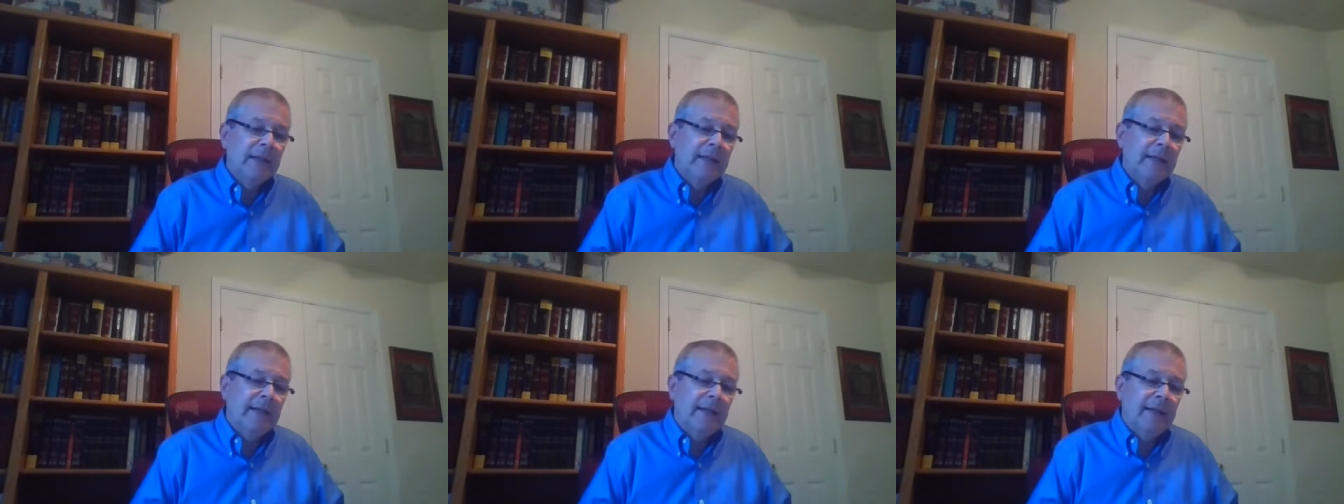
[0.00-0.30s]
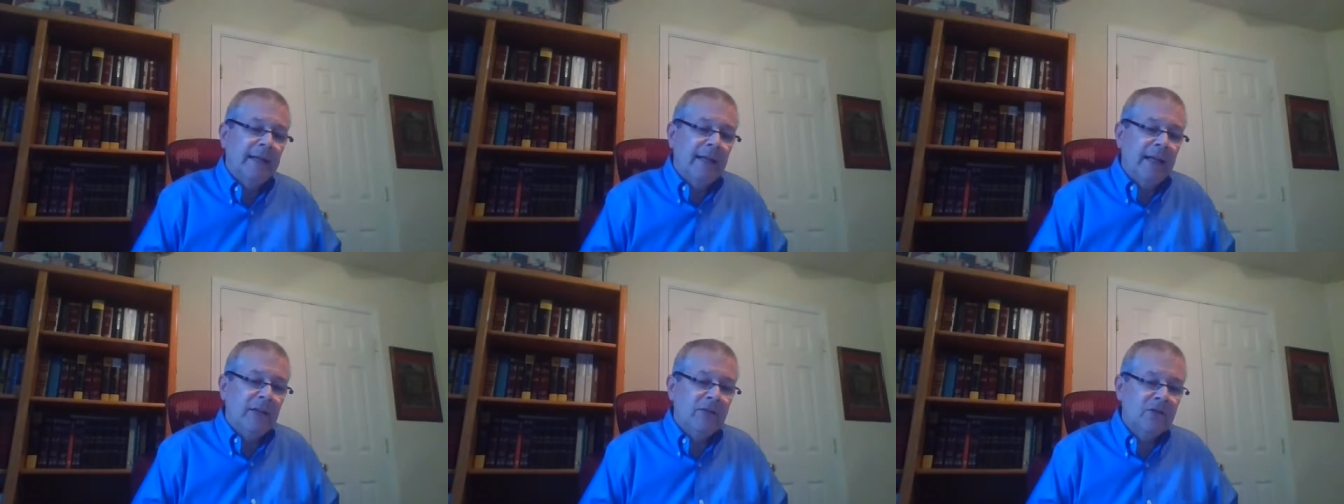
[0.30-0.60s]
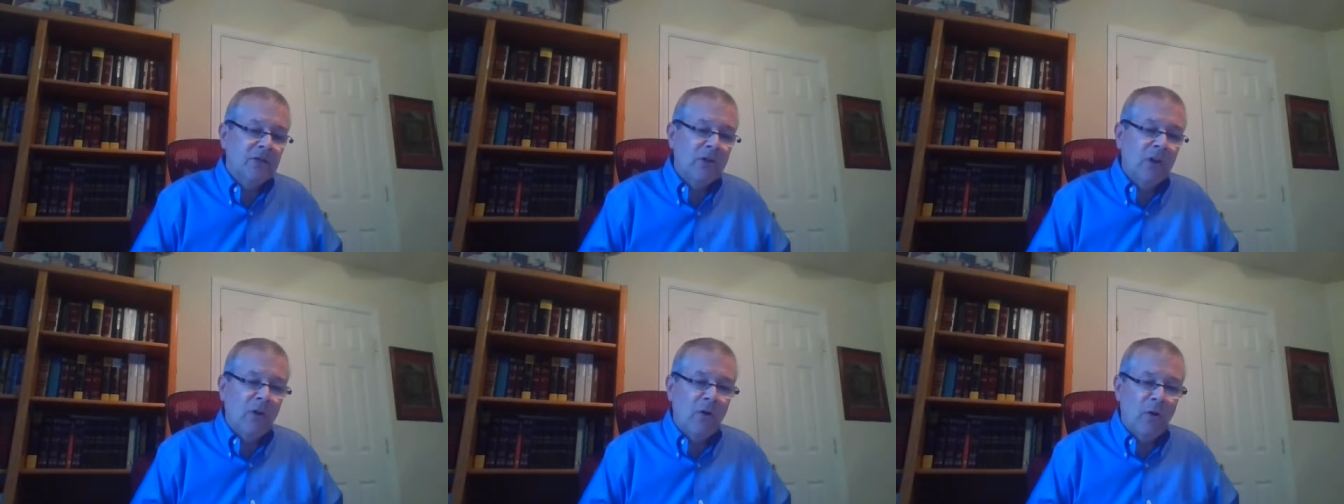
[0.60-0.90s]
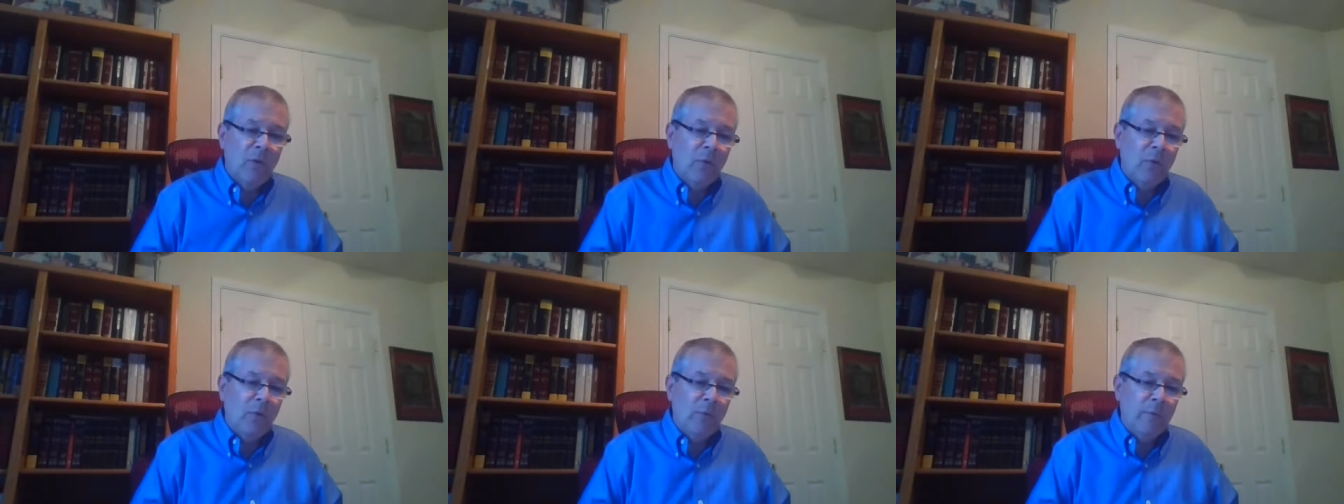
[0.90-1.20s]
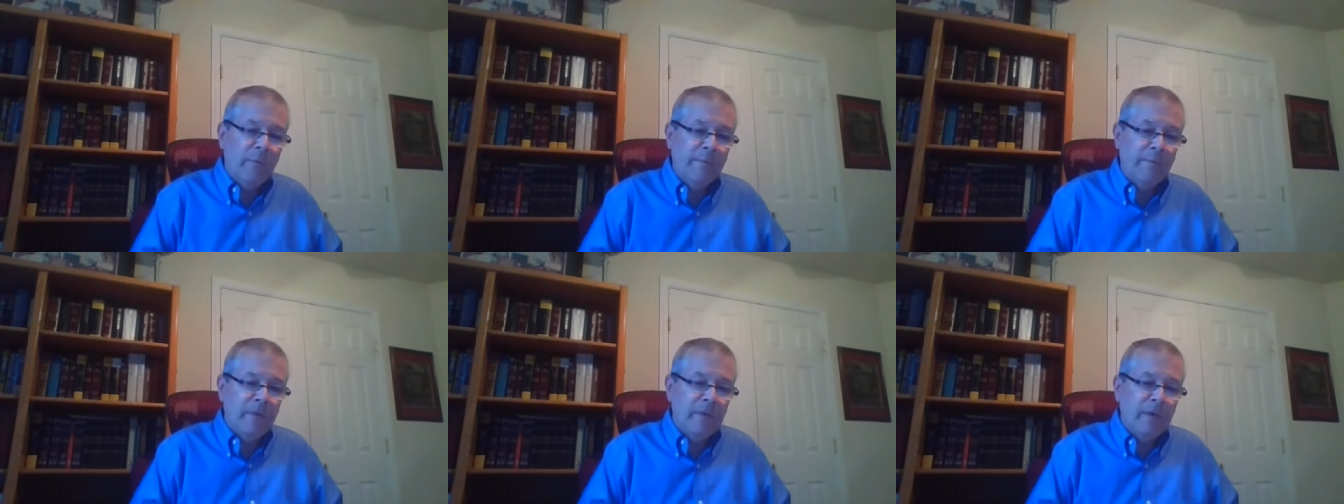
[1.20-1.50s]
And
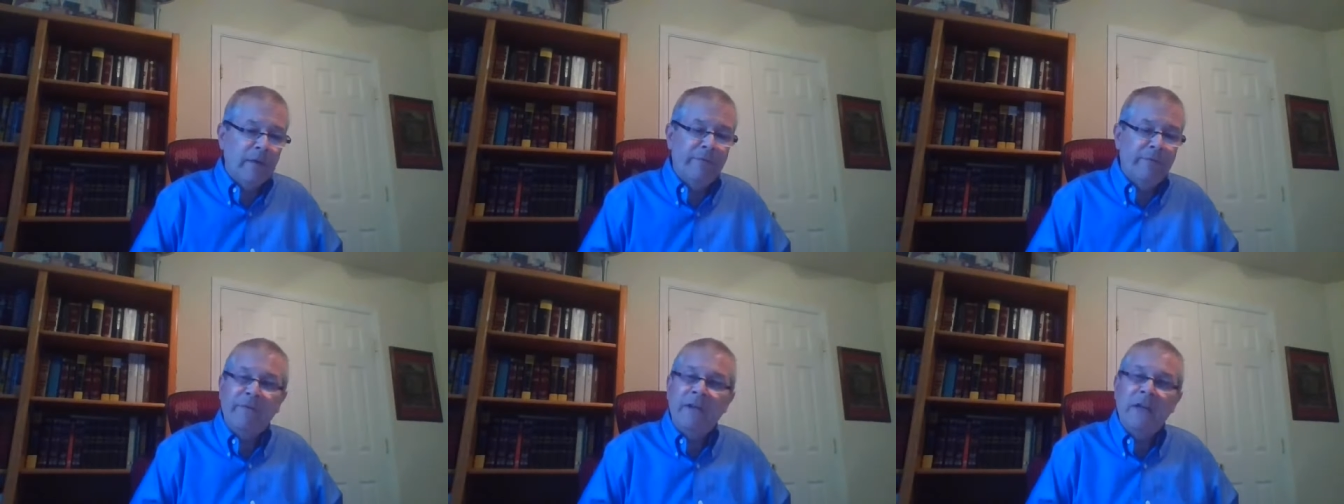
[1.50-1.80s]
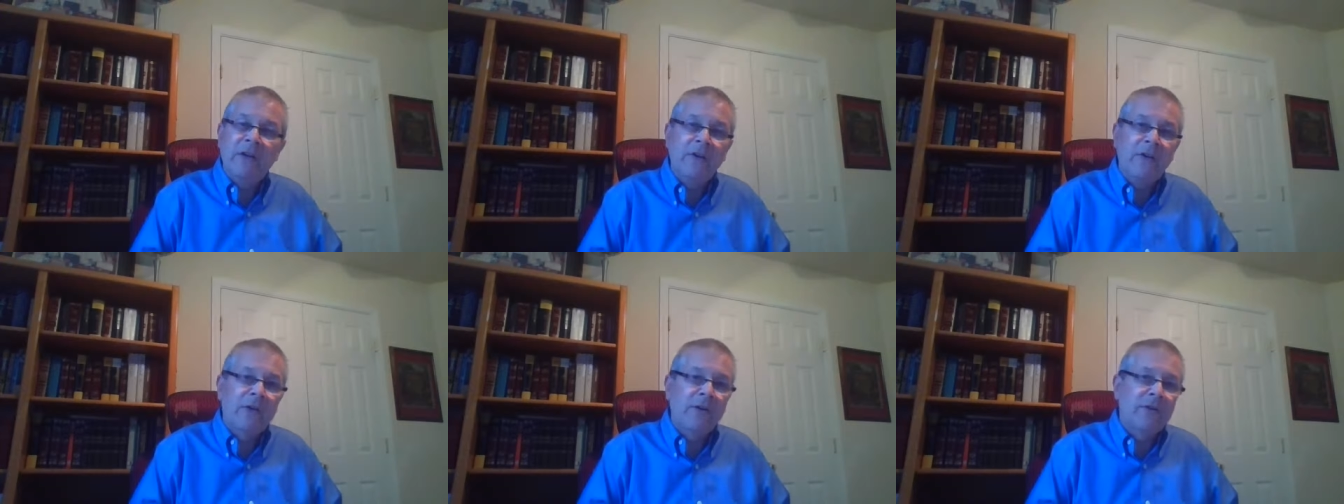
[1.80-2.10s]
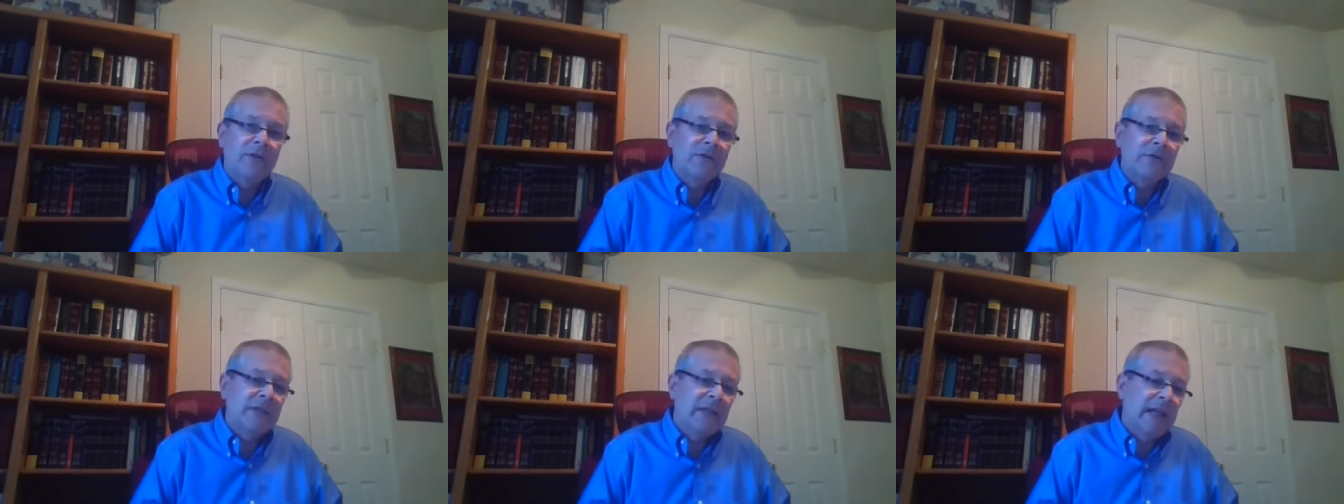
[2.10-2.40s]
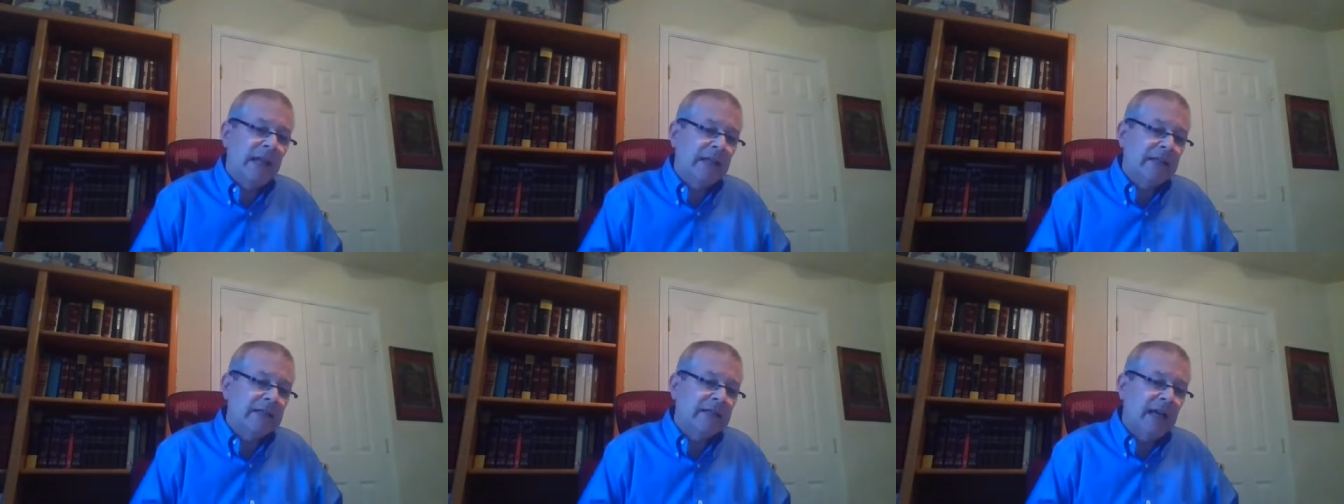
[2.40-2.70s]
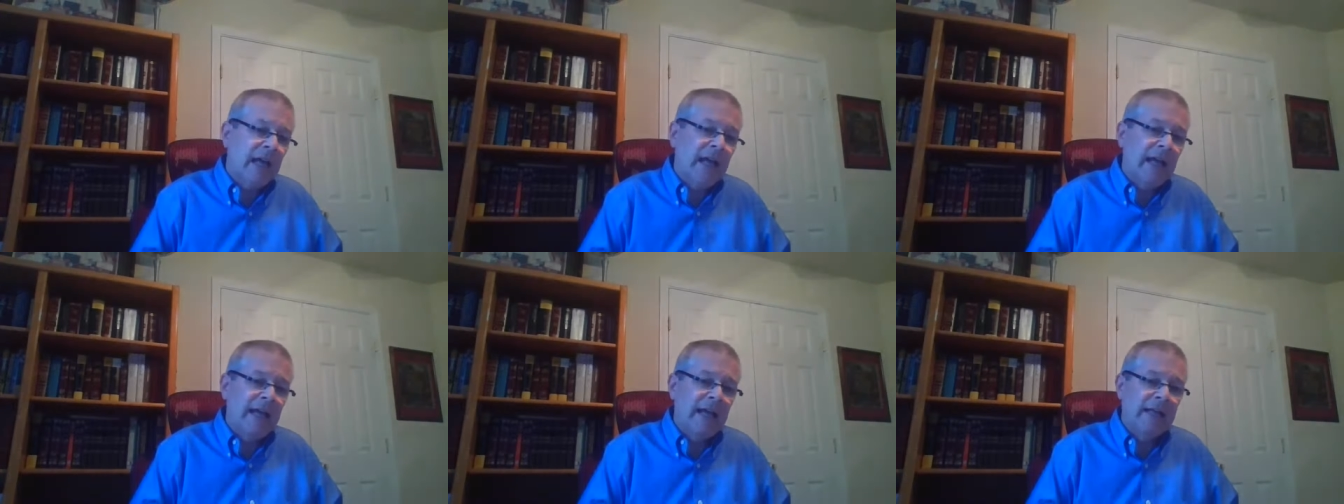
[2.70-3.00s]
so the fears, the
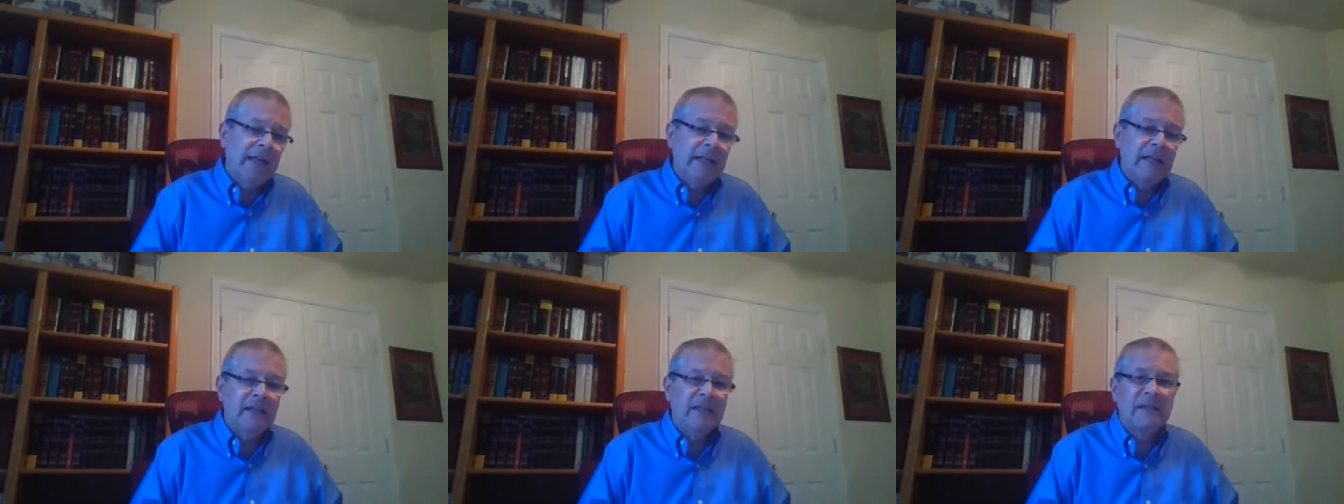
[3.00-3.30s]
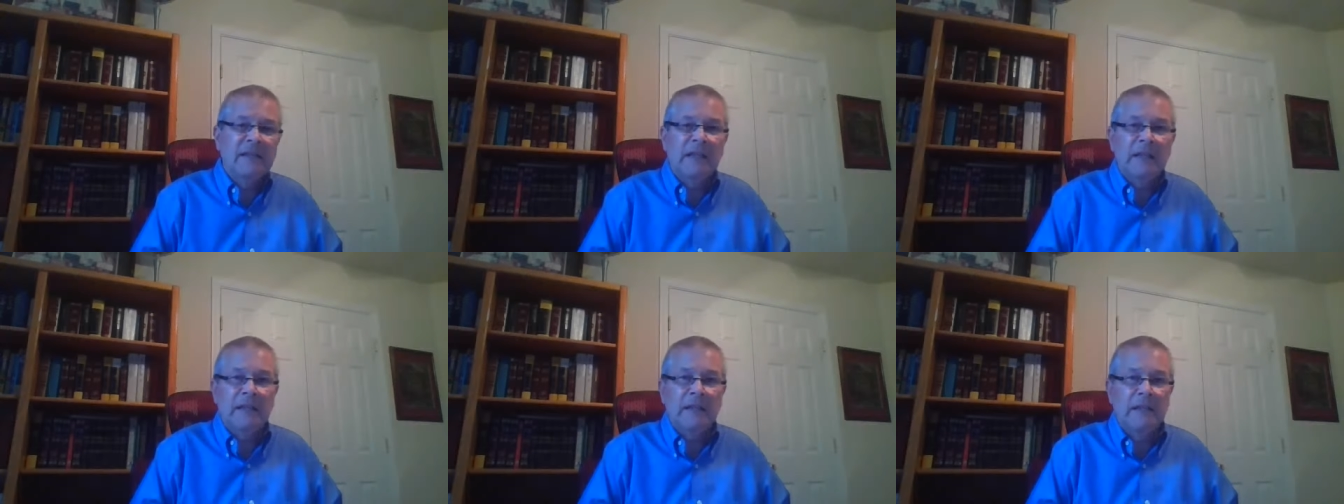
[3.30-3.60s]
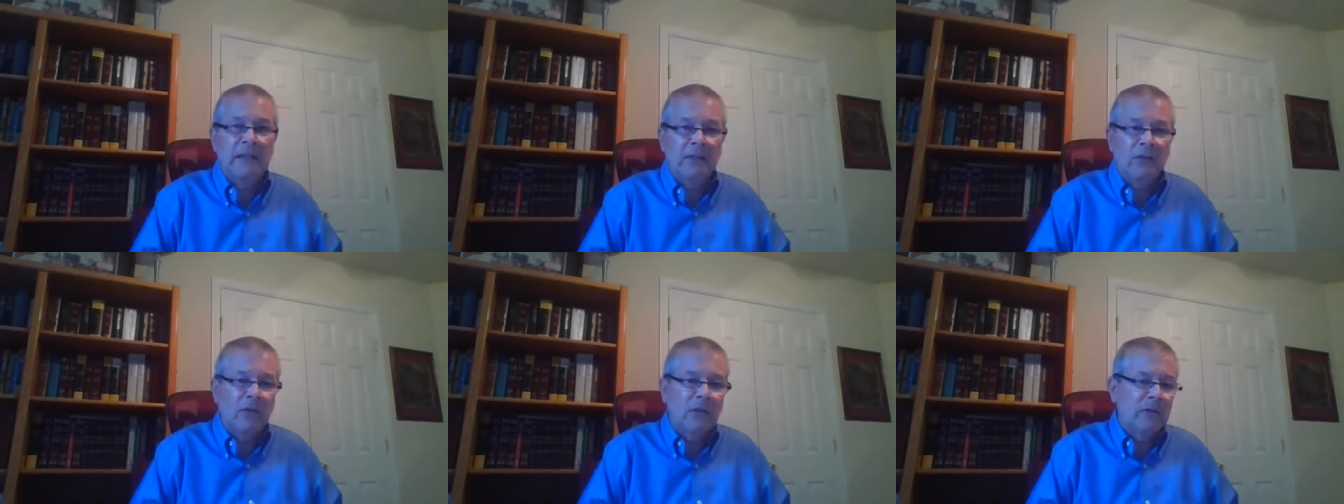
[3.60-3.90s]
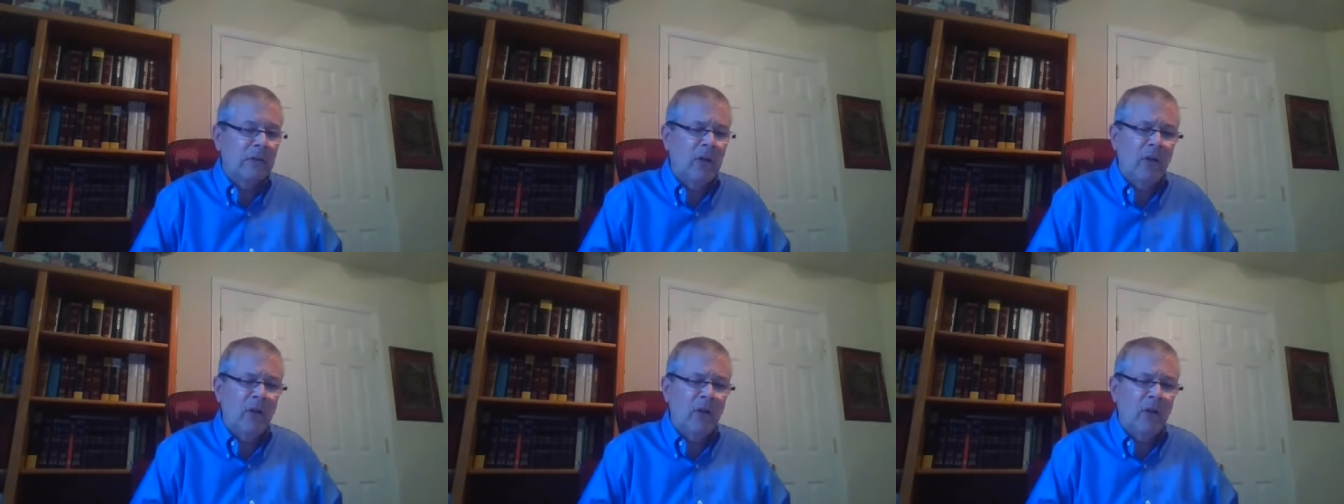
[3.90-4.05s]
anxieties, the guilt,